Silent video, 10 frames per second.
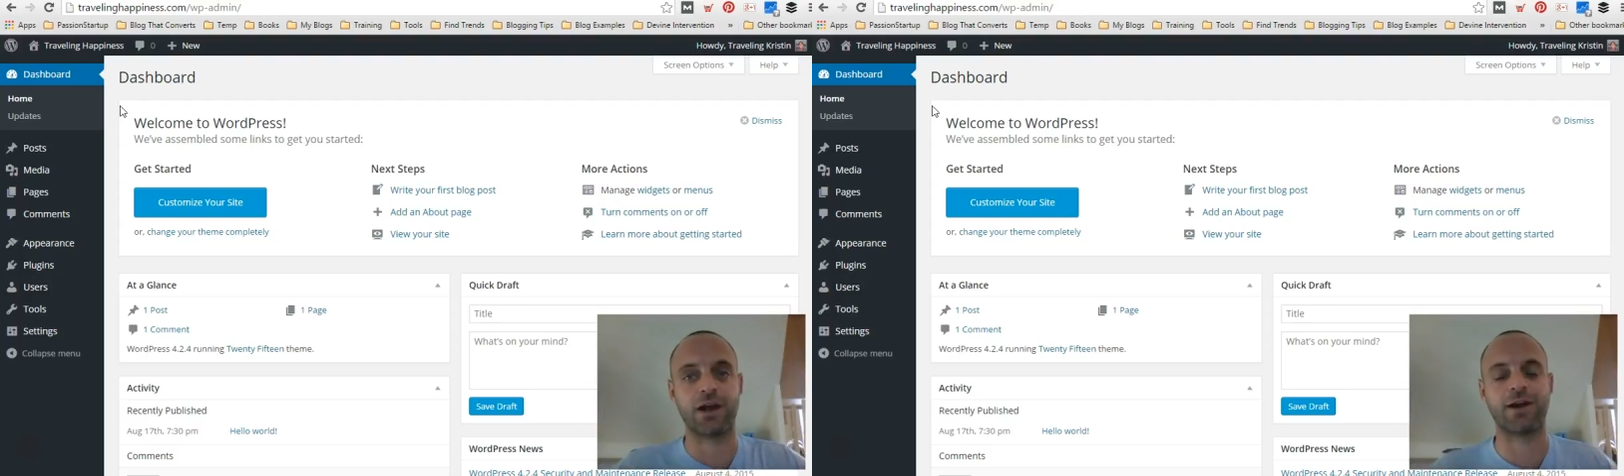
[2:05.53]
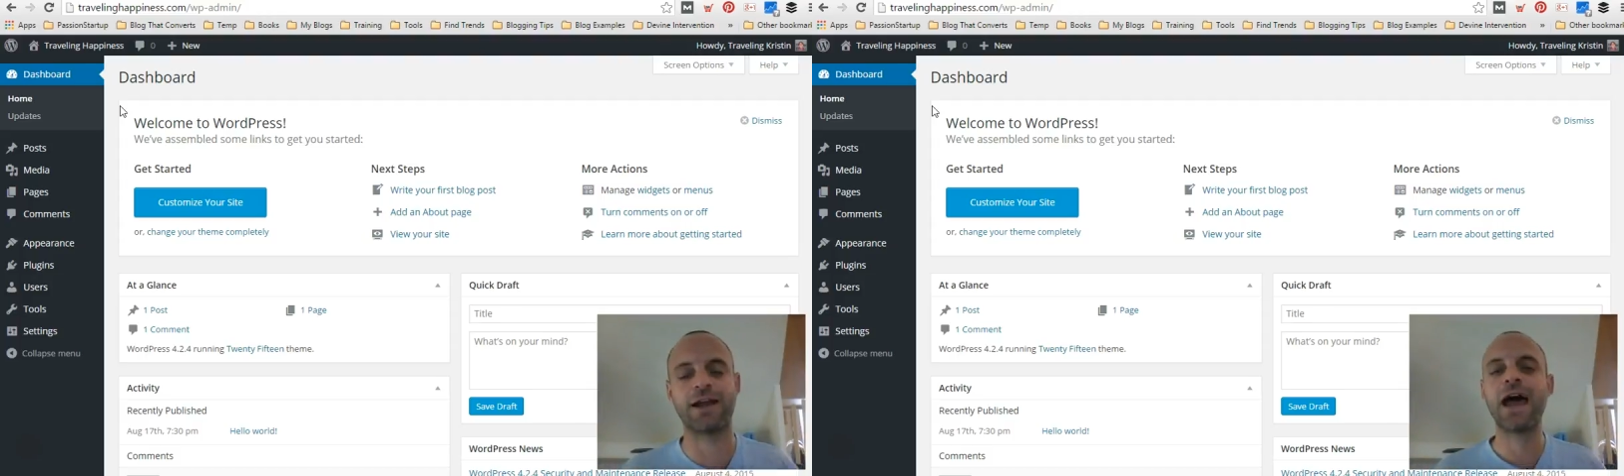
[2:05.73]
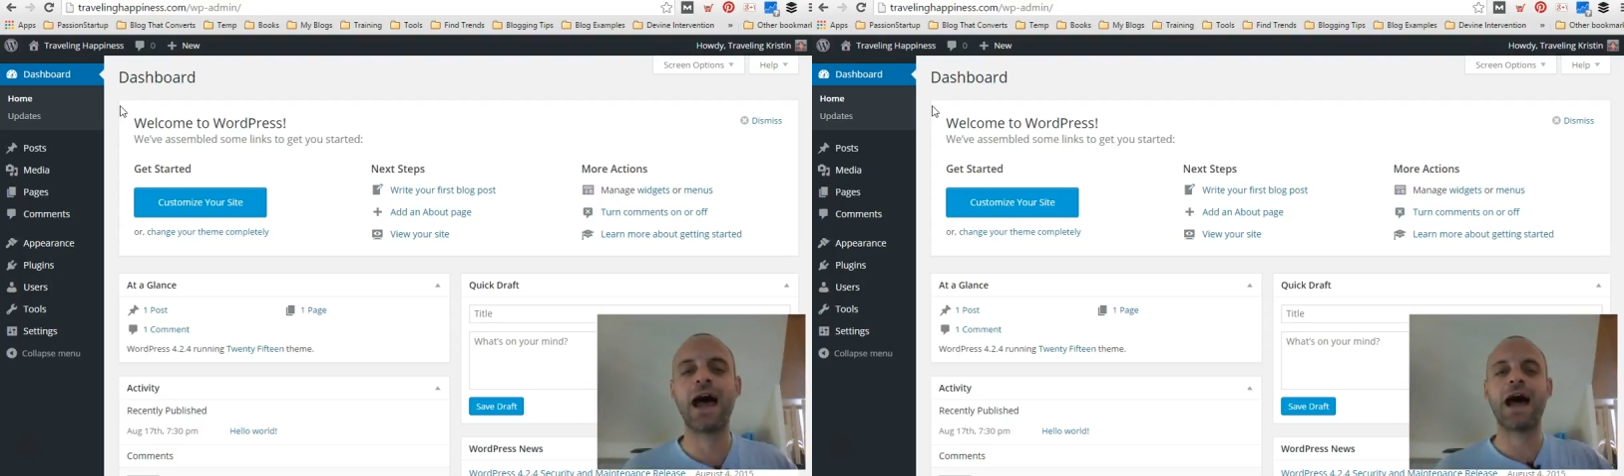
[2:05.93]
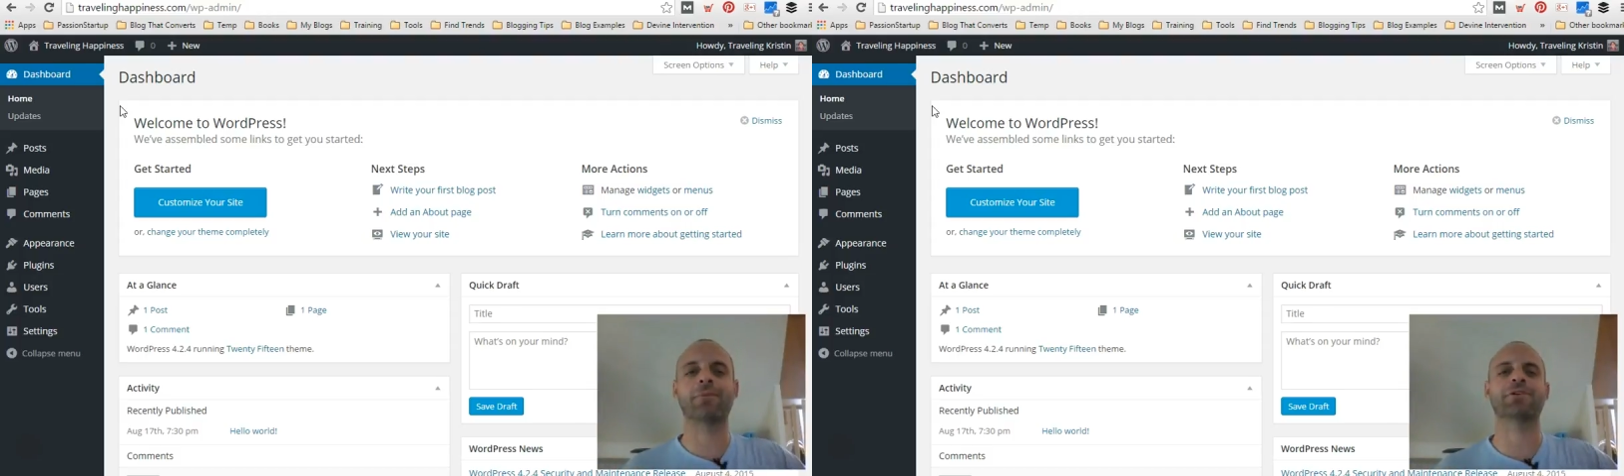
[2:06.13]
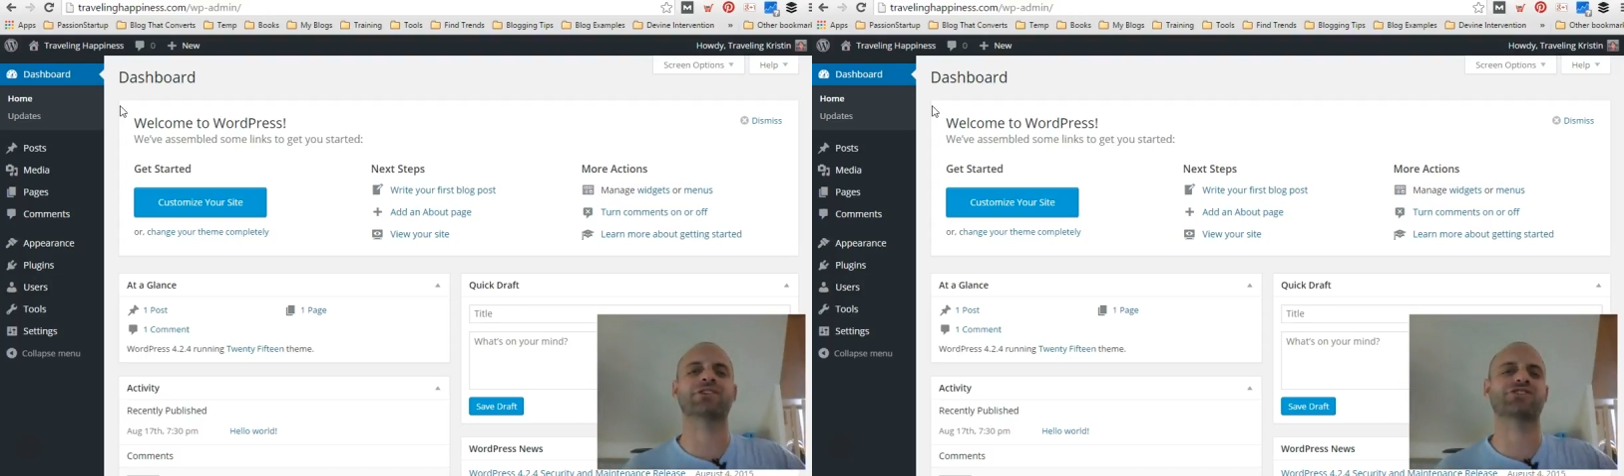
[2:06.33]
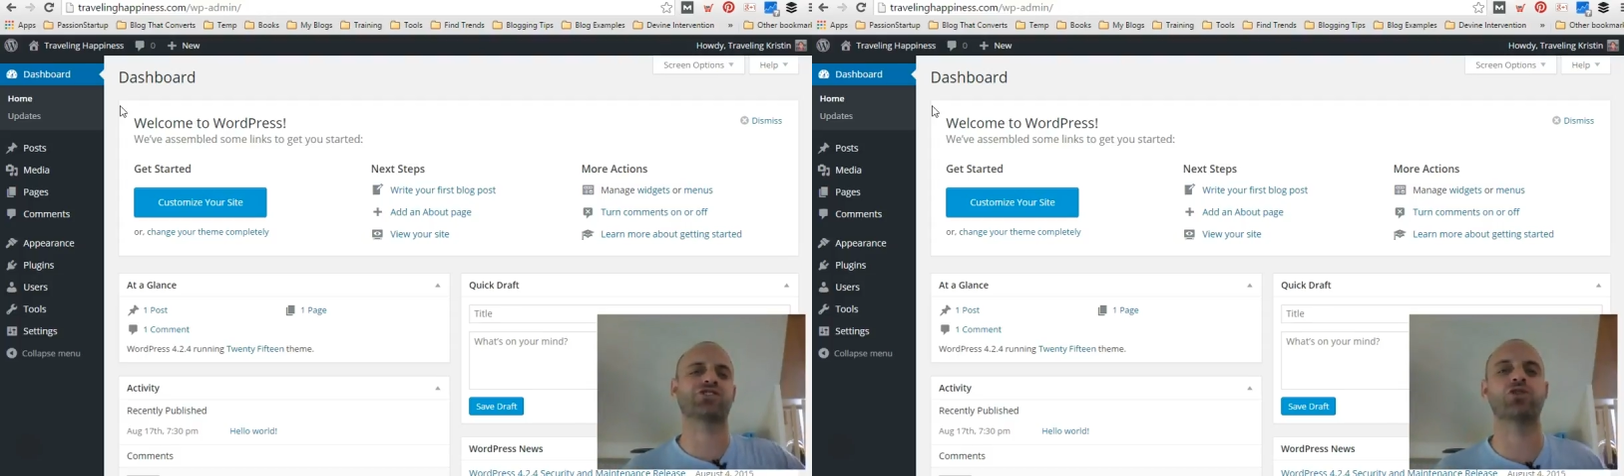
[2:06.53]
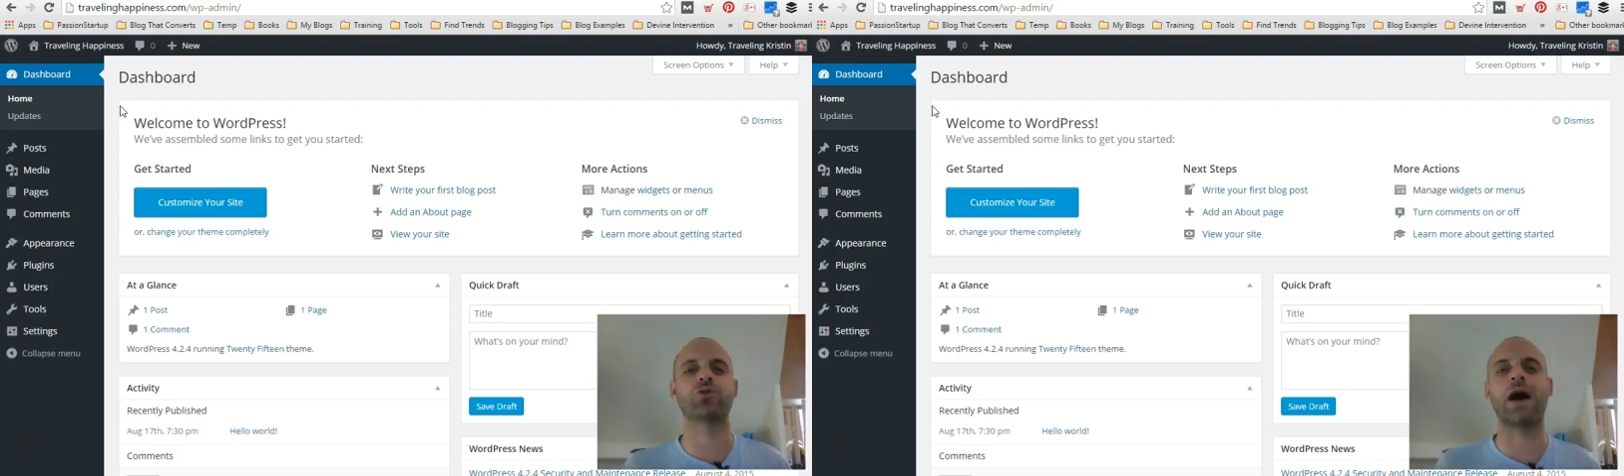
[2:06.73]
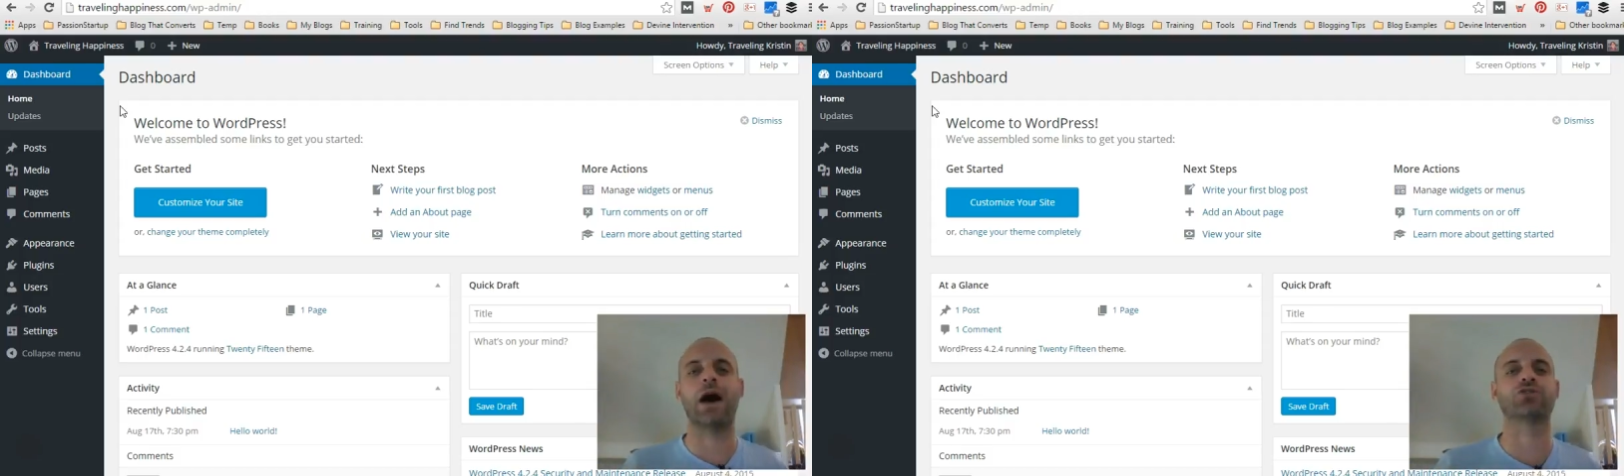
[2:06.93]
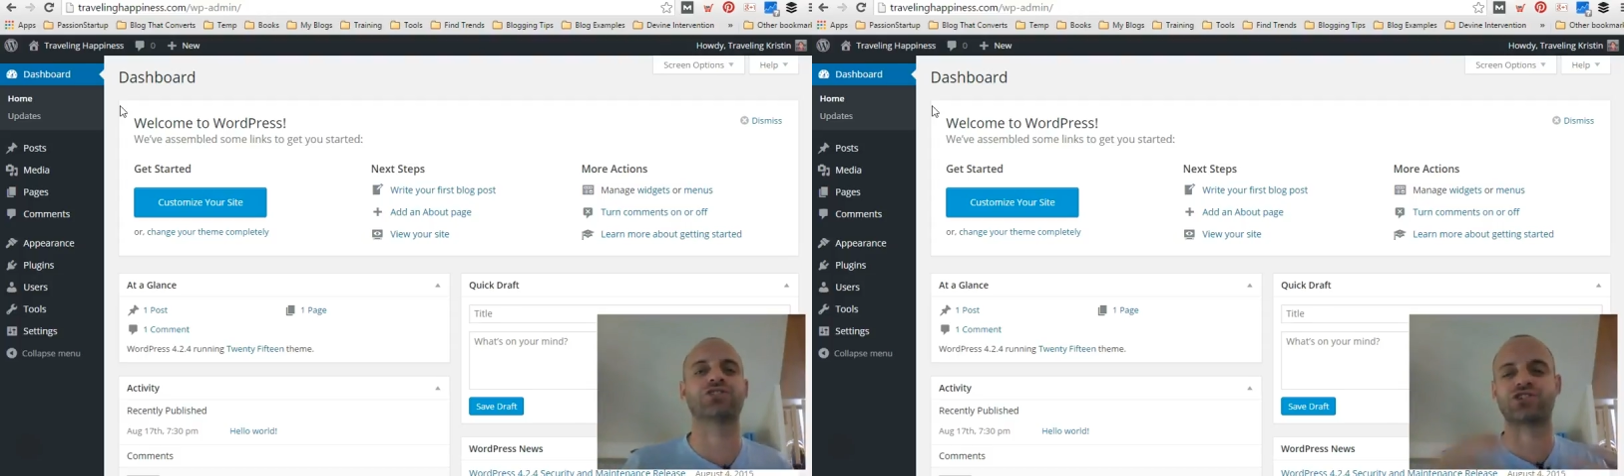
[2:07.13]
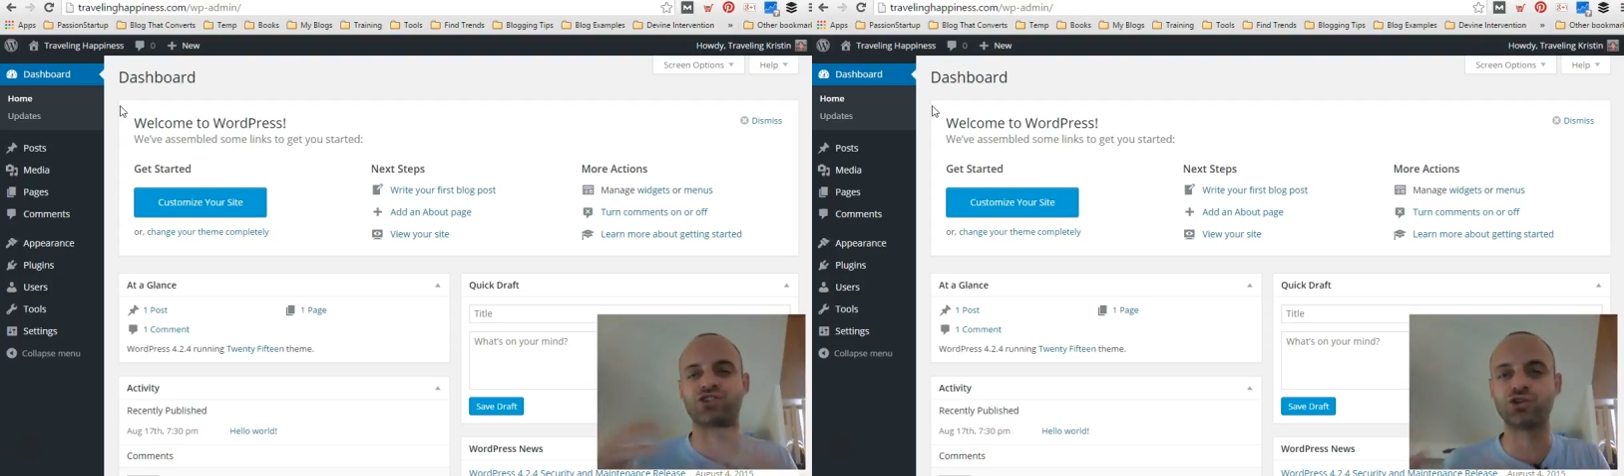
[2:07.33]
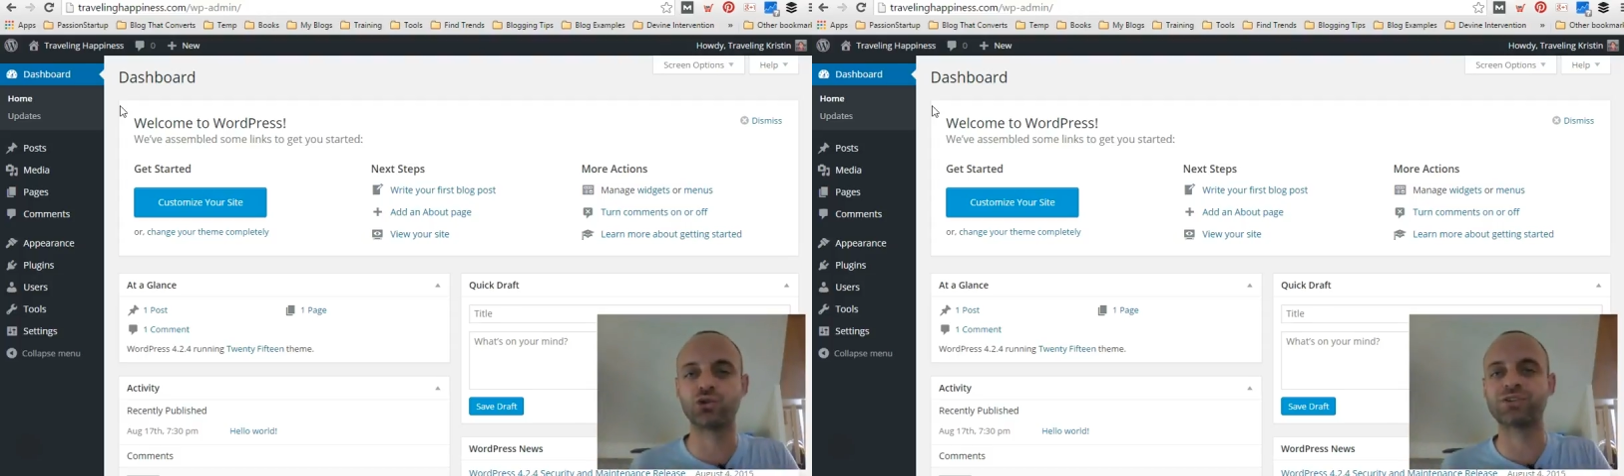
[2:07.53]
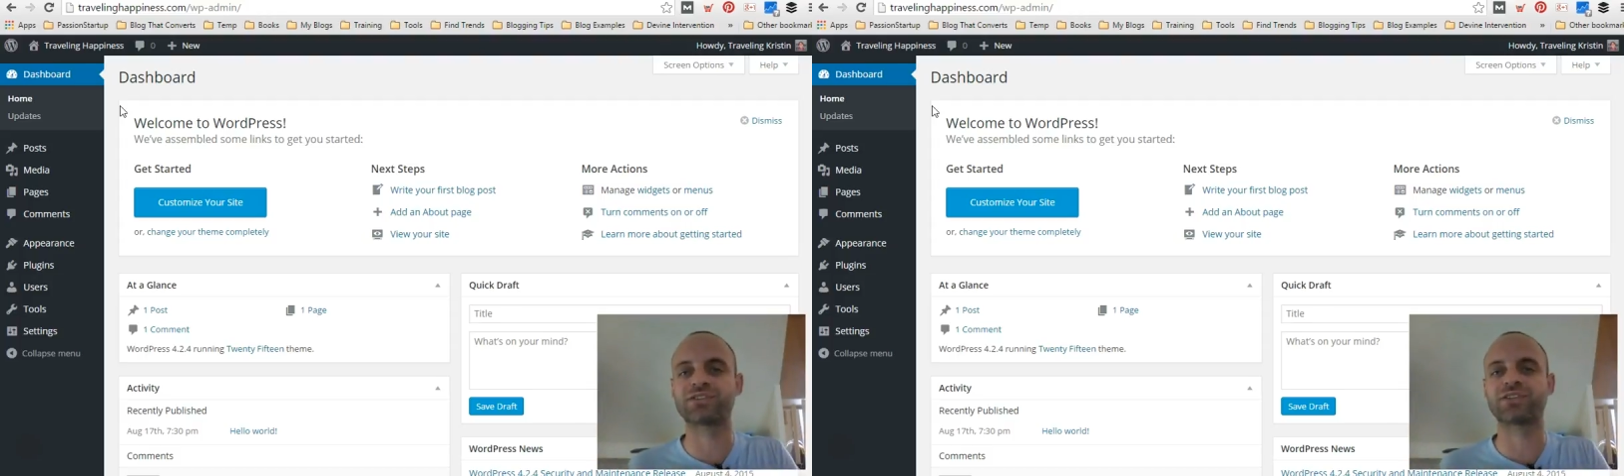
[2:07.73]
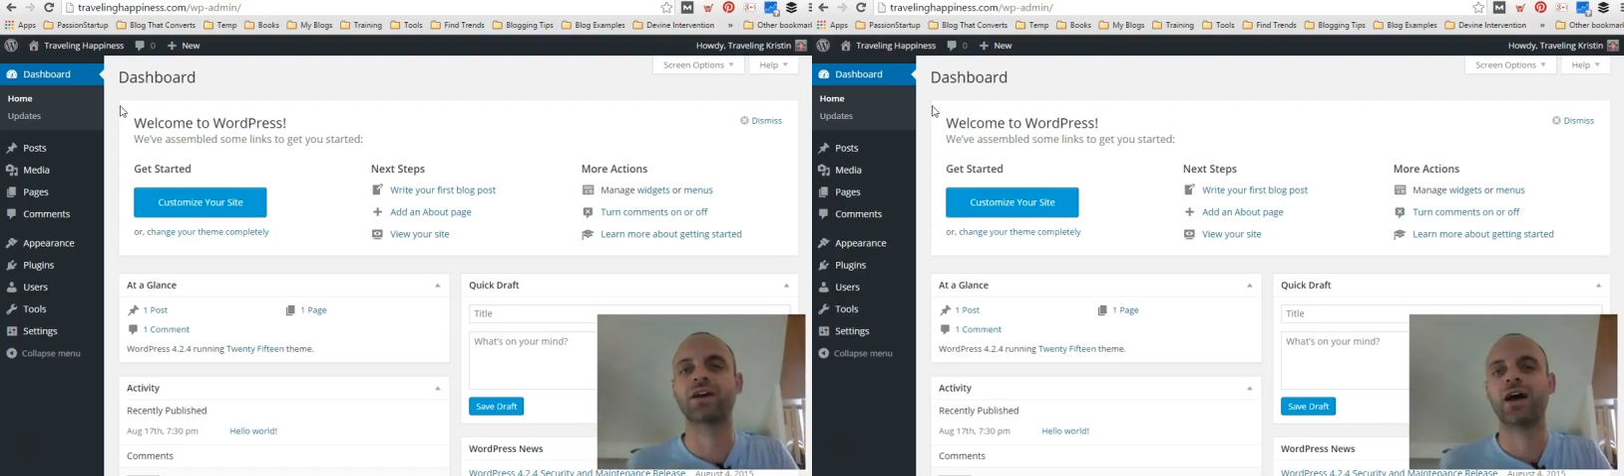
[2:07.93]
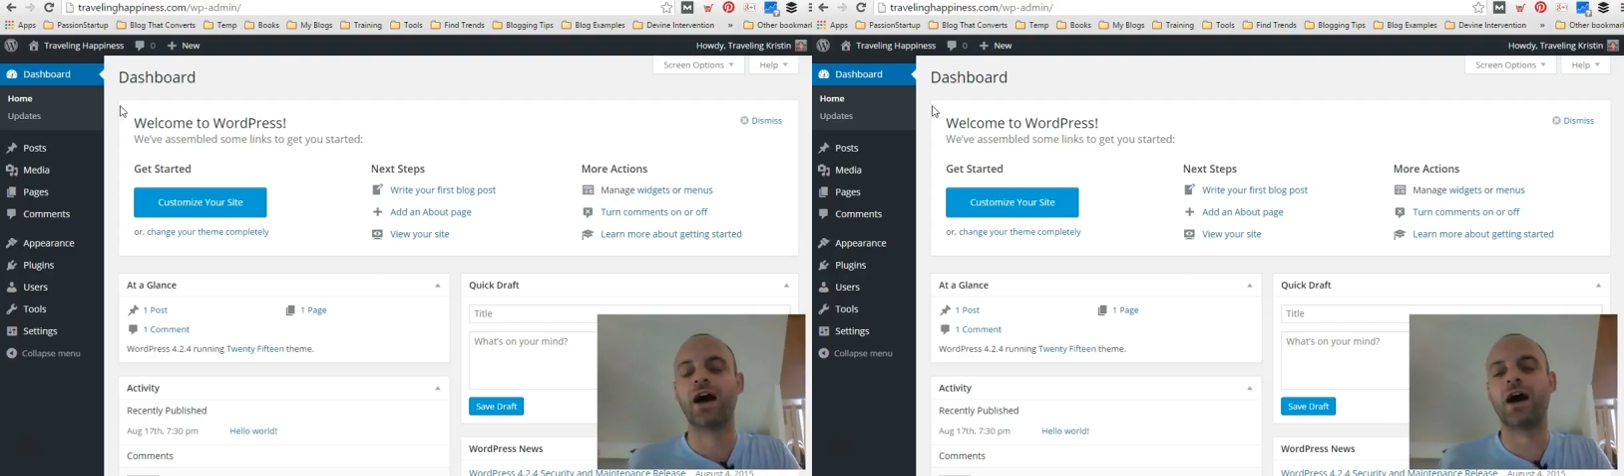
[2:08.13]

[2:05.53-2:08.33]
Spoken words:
All right? I'm going to show you how to choose